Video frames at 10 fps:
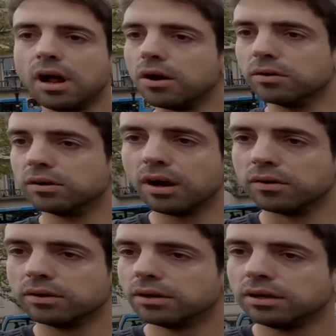No.
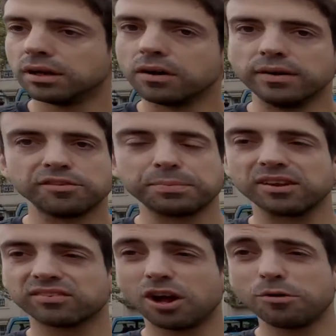It's been
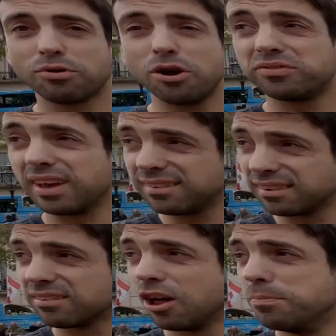a slow process,
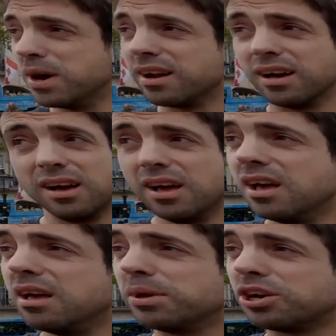a slow burner,
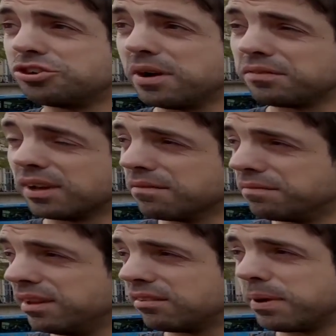because you have to
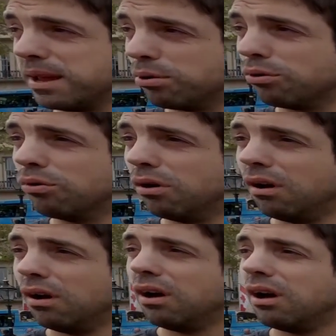convince people
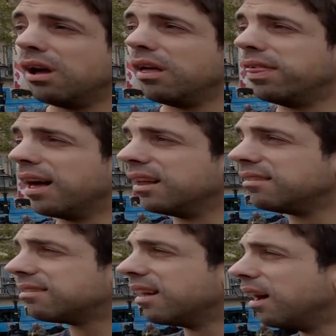that
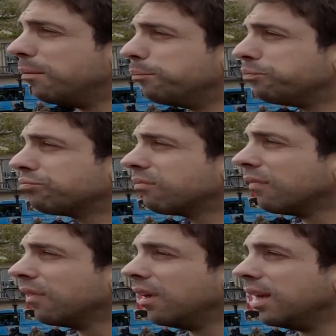it's
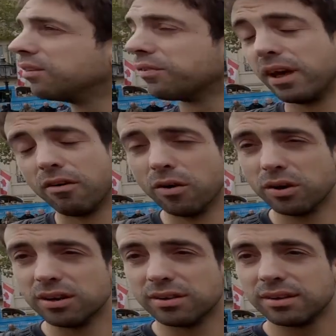for their own good.